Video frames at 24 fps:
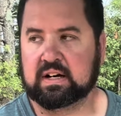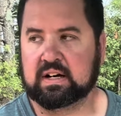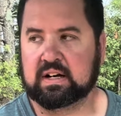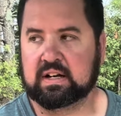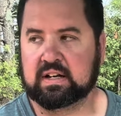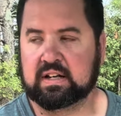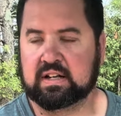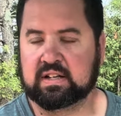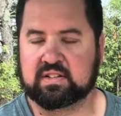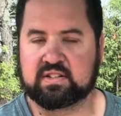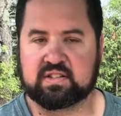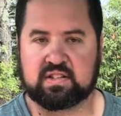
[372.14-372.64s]

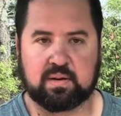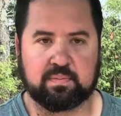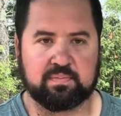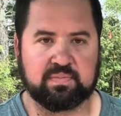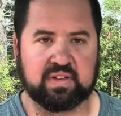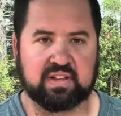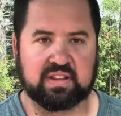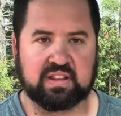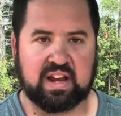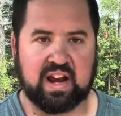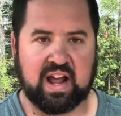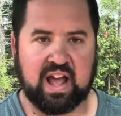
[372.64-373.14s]
It's
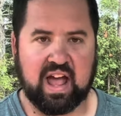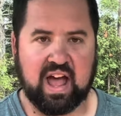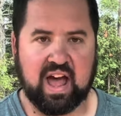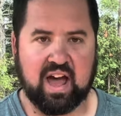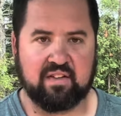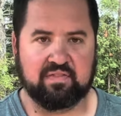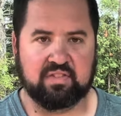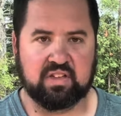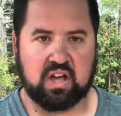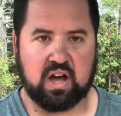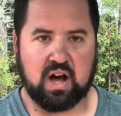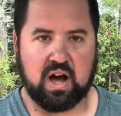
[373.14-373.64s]
something that I
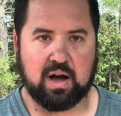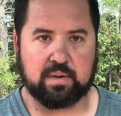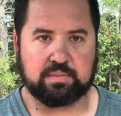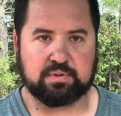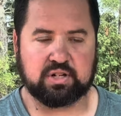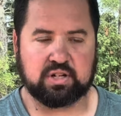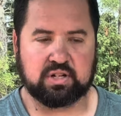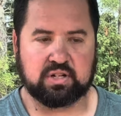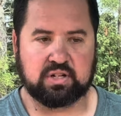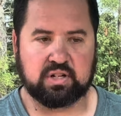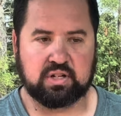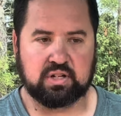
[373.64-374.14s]
have the
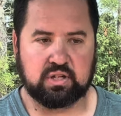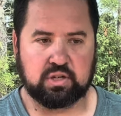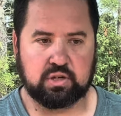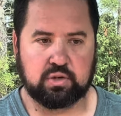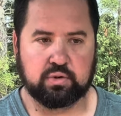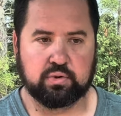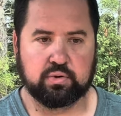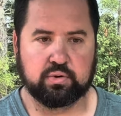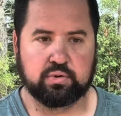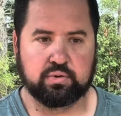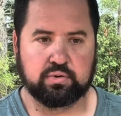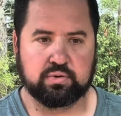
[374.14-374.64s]
option to
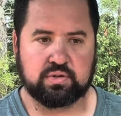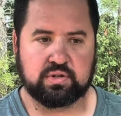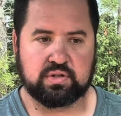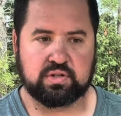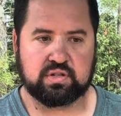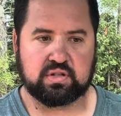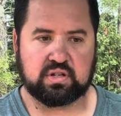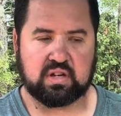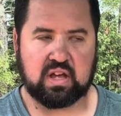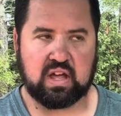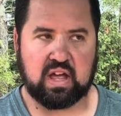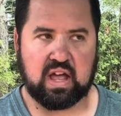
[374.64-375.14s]

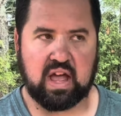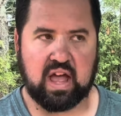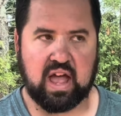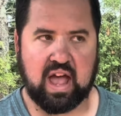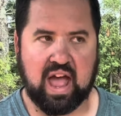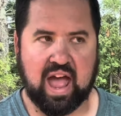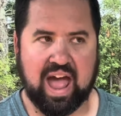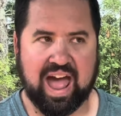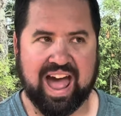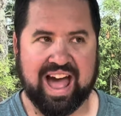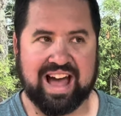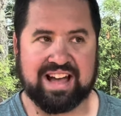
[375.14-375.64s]
use
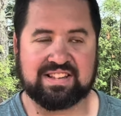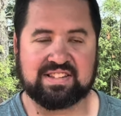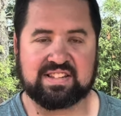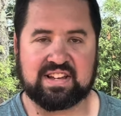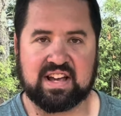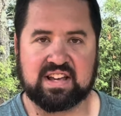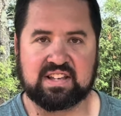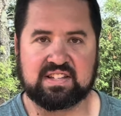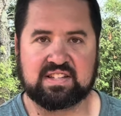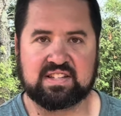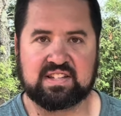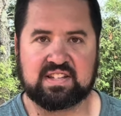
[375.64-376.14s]
as
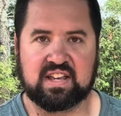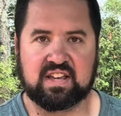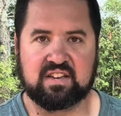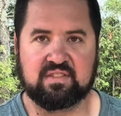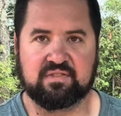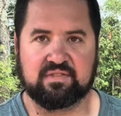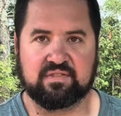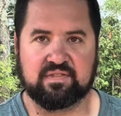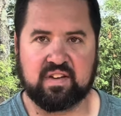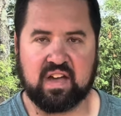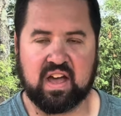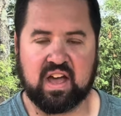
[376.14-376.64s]
I see
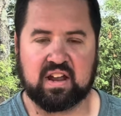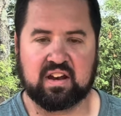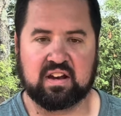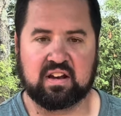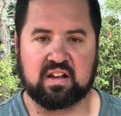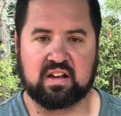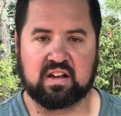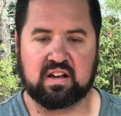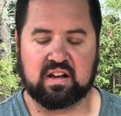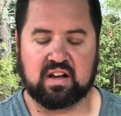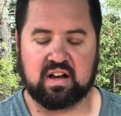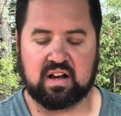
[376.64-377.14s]
fit.
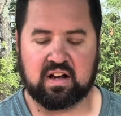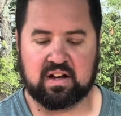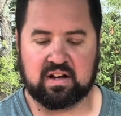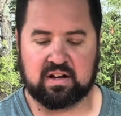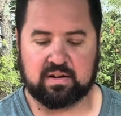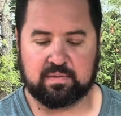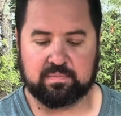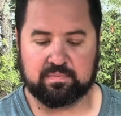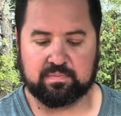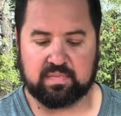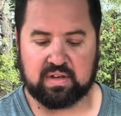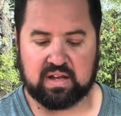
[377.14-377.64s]

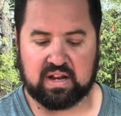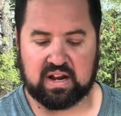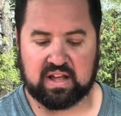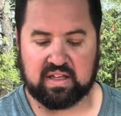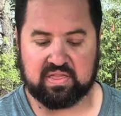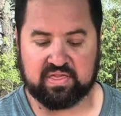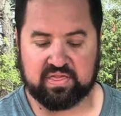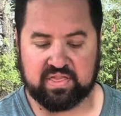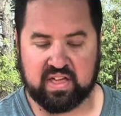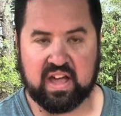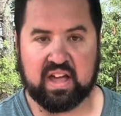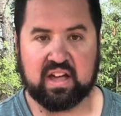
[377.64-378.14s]
And I
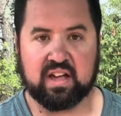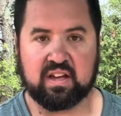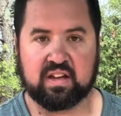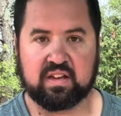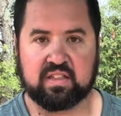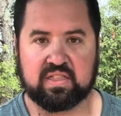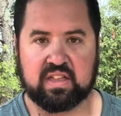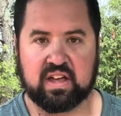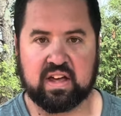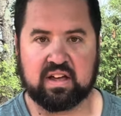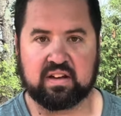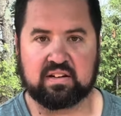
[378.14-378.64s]

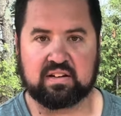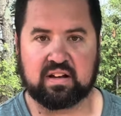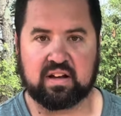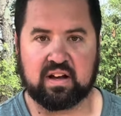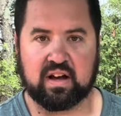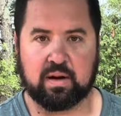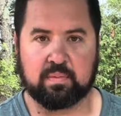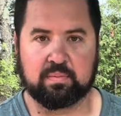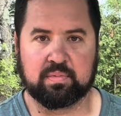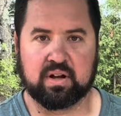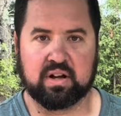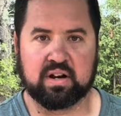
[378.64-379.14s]
think that
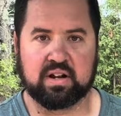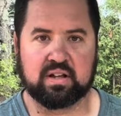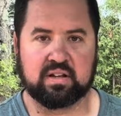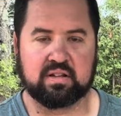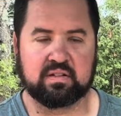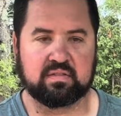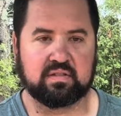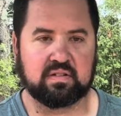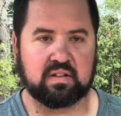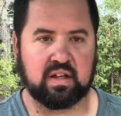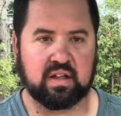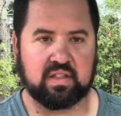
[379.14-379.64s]
I'm
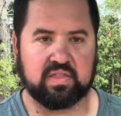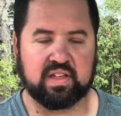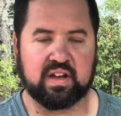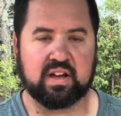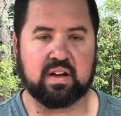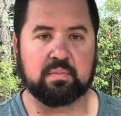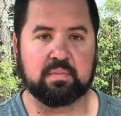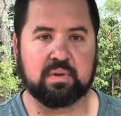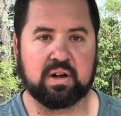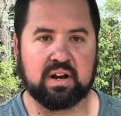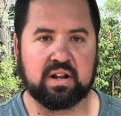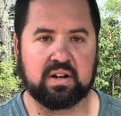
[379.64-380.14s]

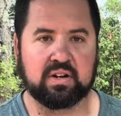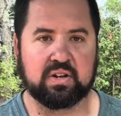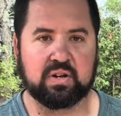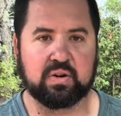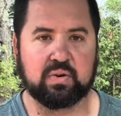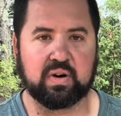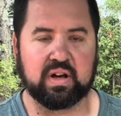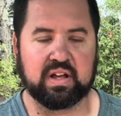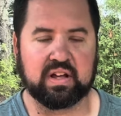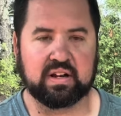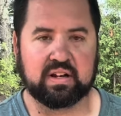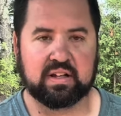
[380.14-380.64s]
gonna
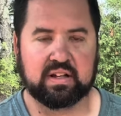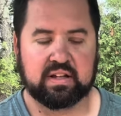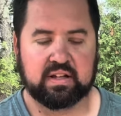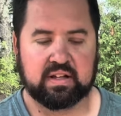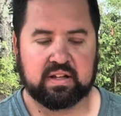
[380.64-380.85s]
do it.